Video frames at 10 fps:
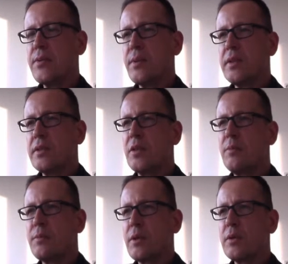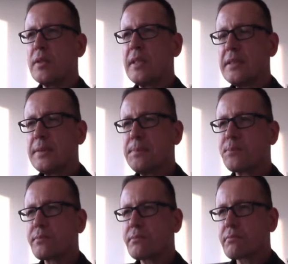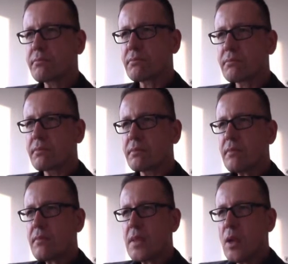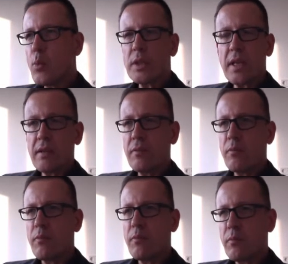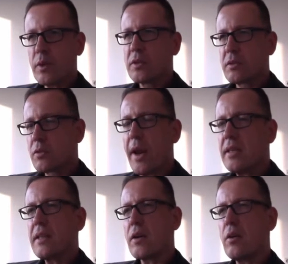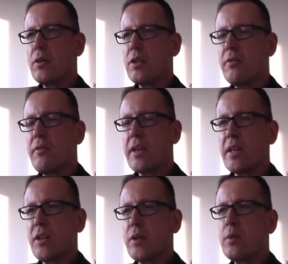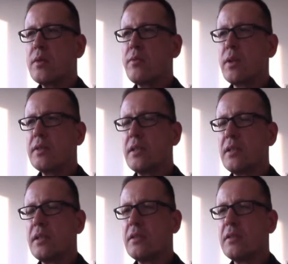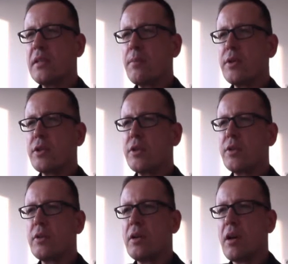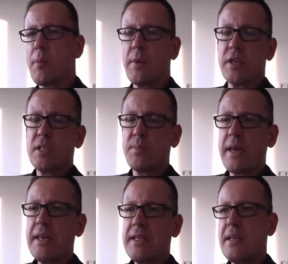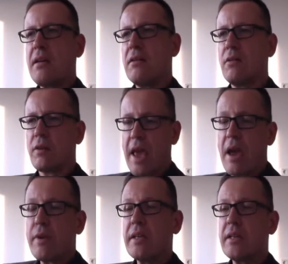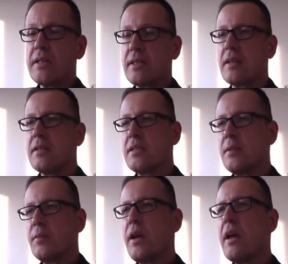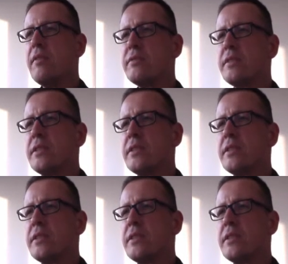for his thermal process, what collector technology we can use for this temperature, how much space or area does the customer have,